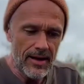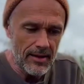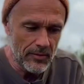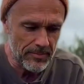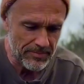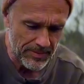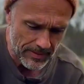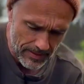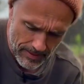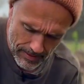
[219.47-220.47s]
a whip.
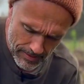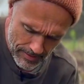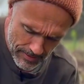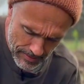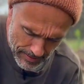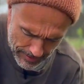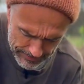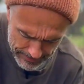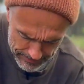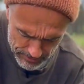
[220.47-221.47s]

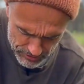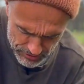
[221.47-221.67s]
And then you